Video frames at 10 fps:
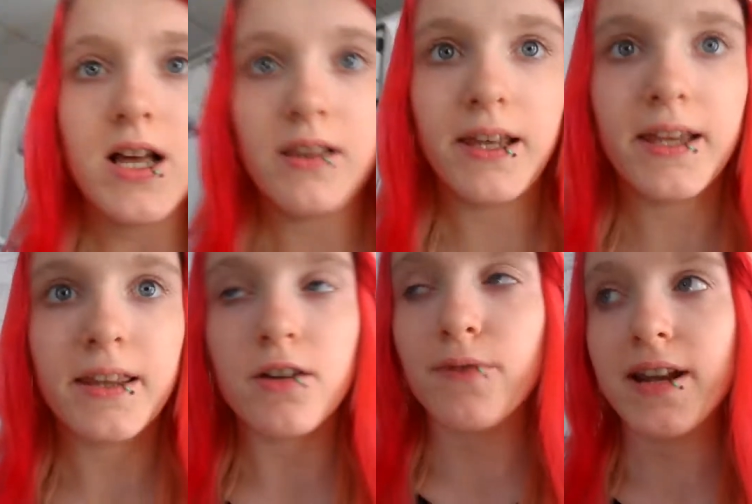she's not laying
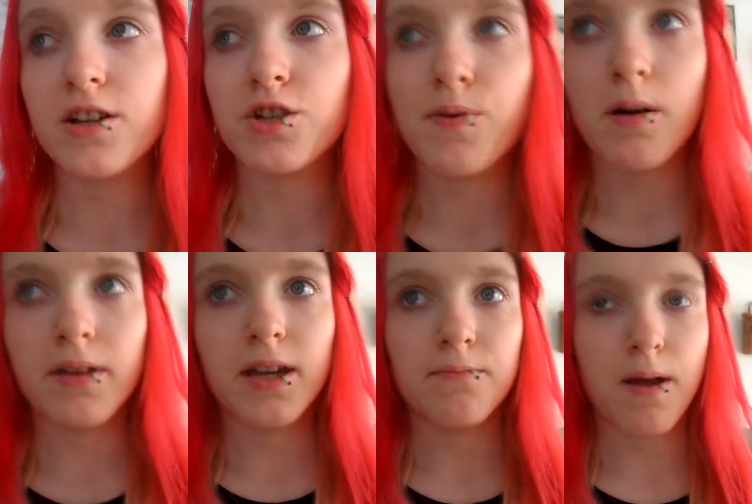in there right now. She's
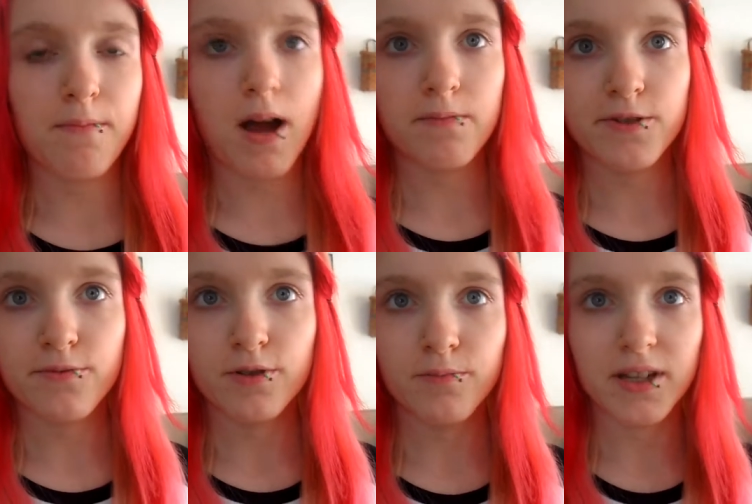probably in my
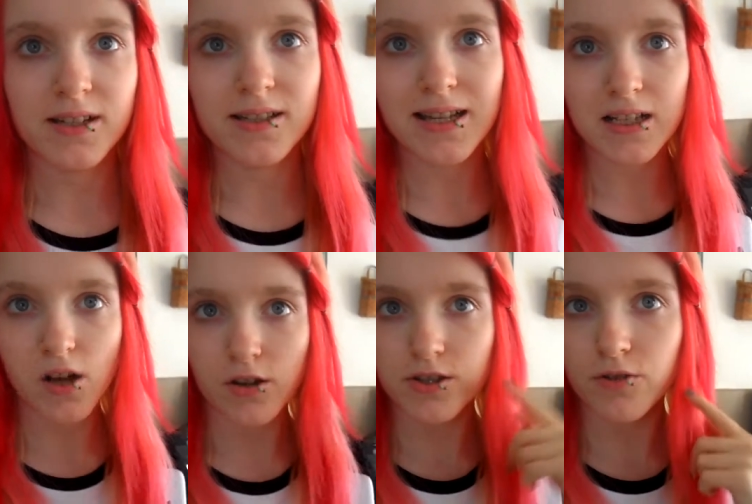mom's room, because that's
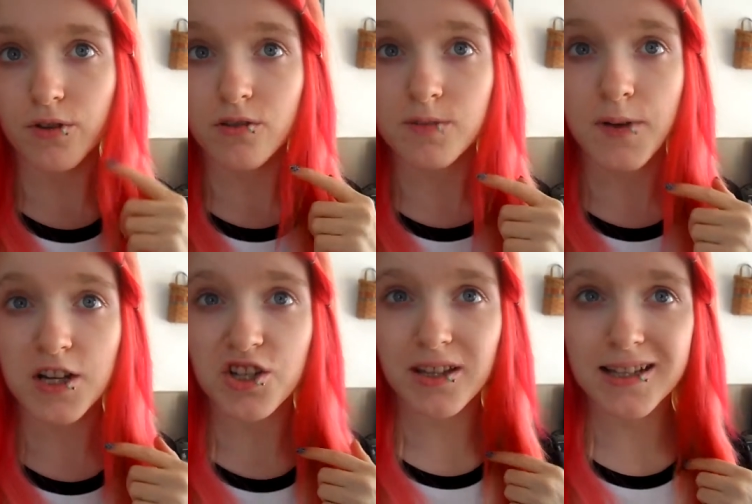also another
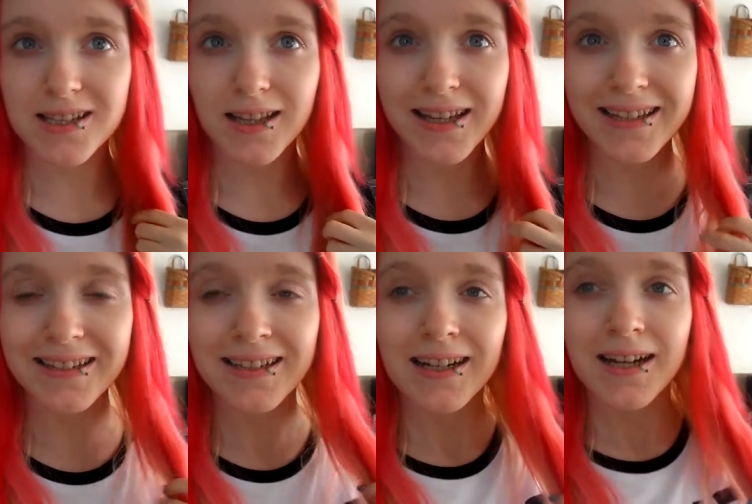spot she likes to lay
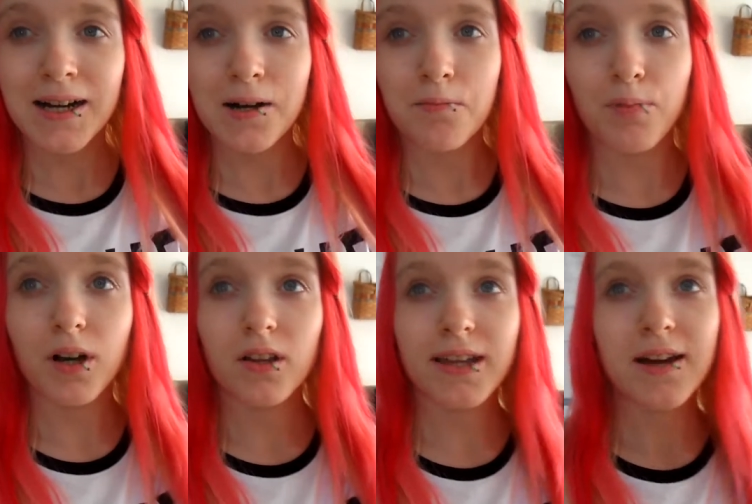in.
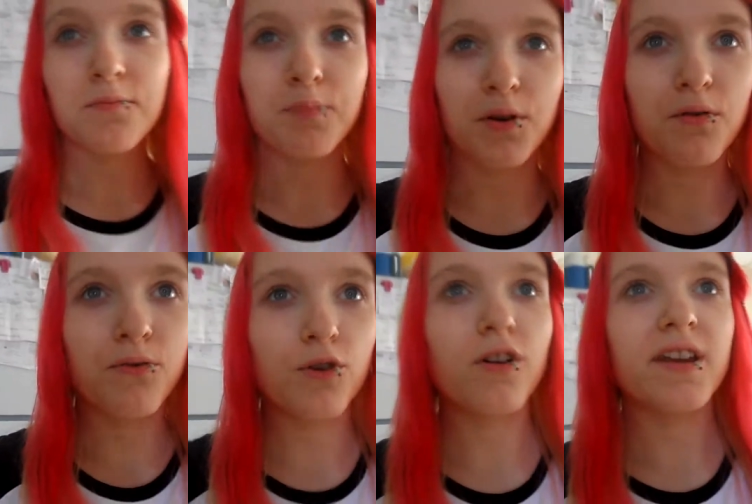But look how
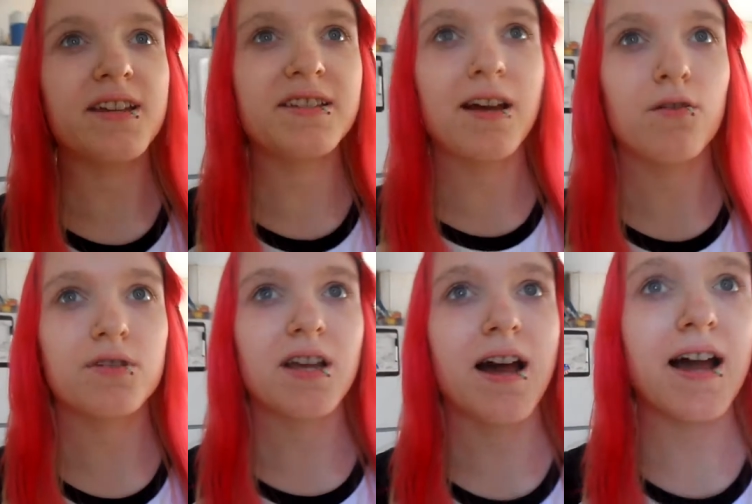beautiful it is
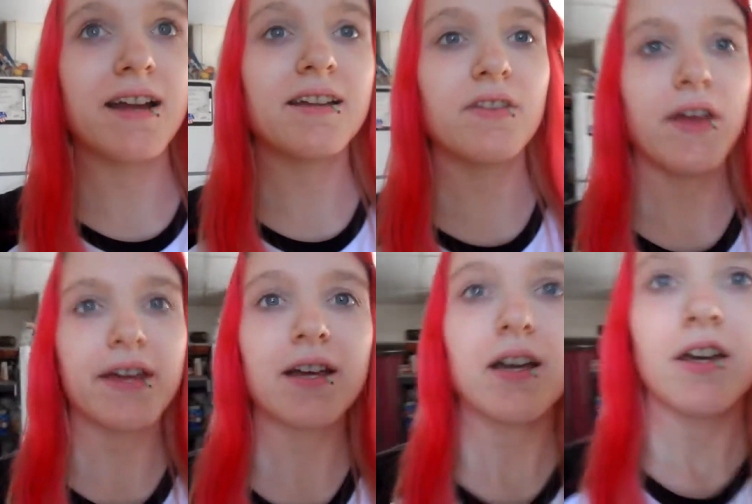outside. And
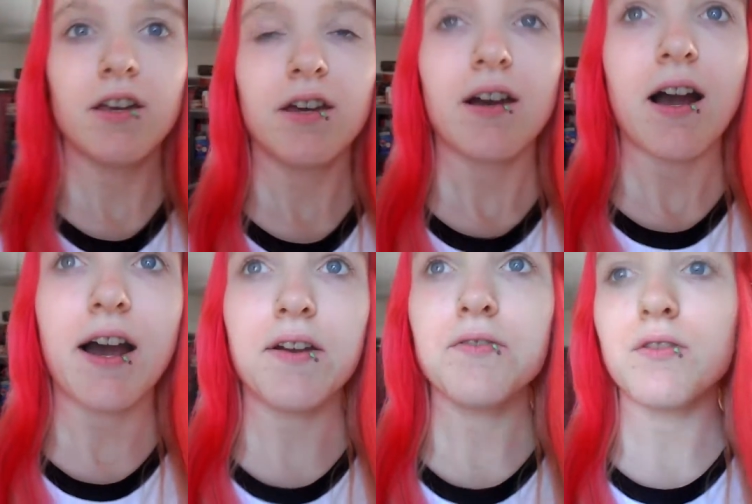like,
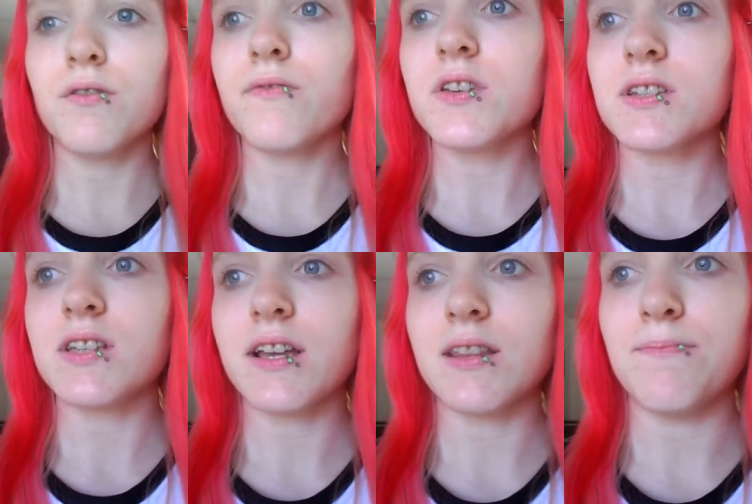I don't know if this
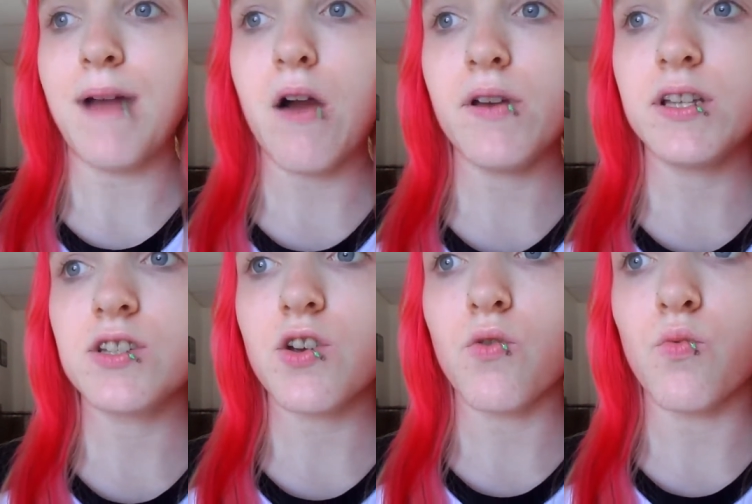is like the
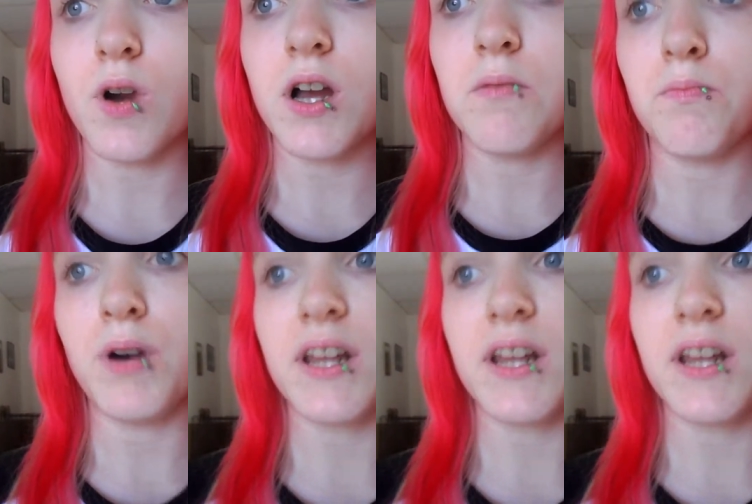mountains or what,